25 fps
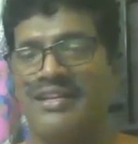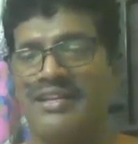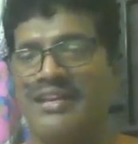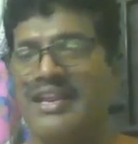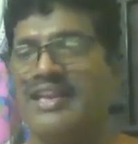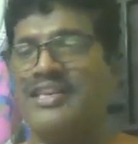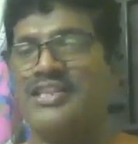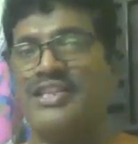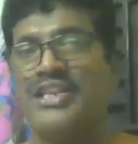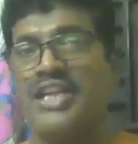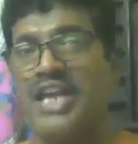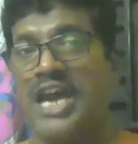
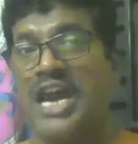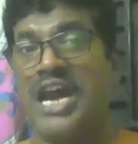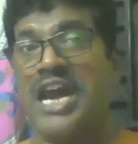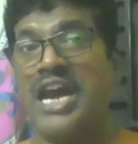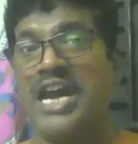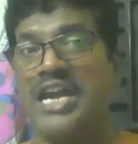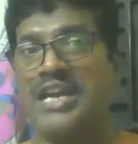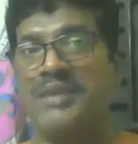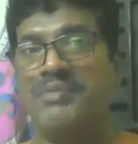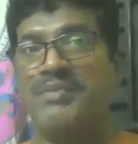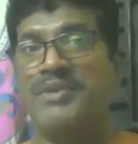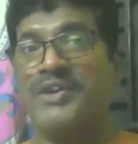Let
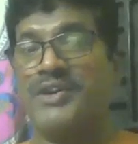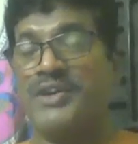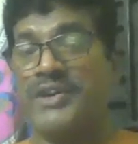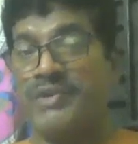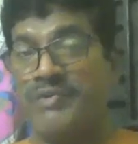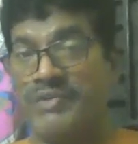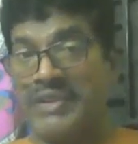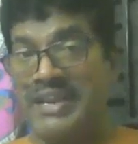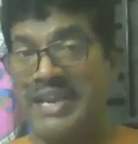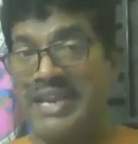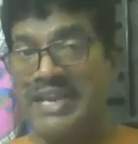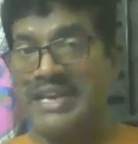God be
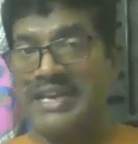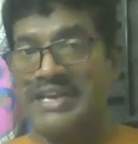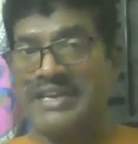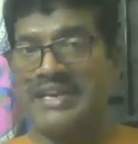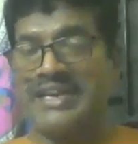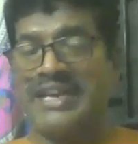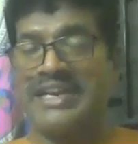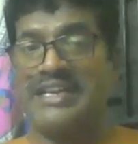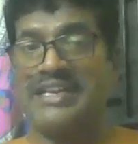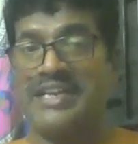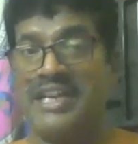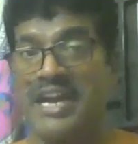revealed.
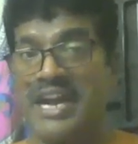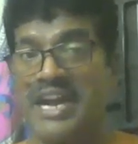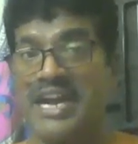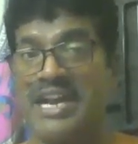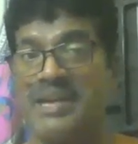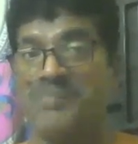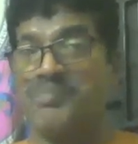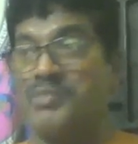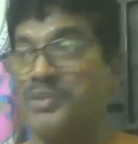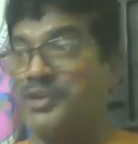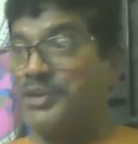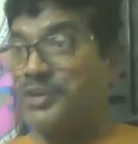Let
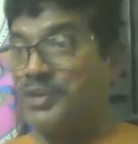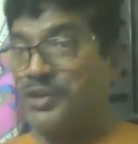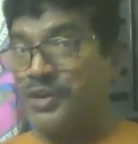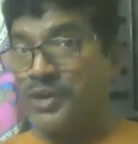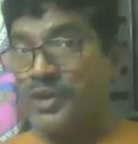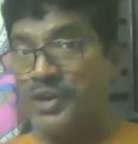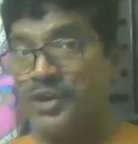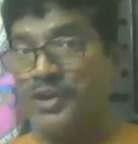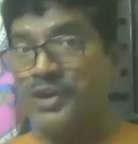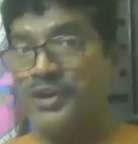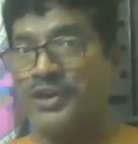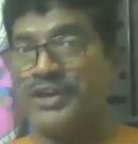God be
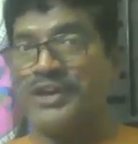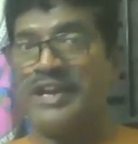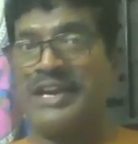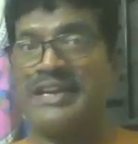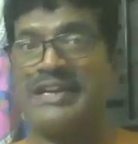known.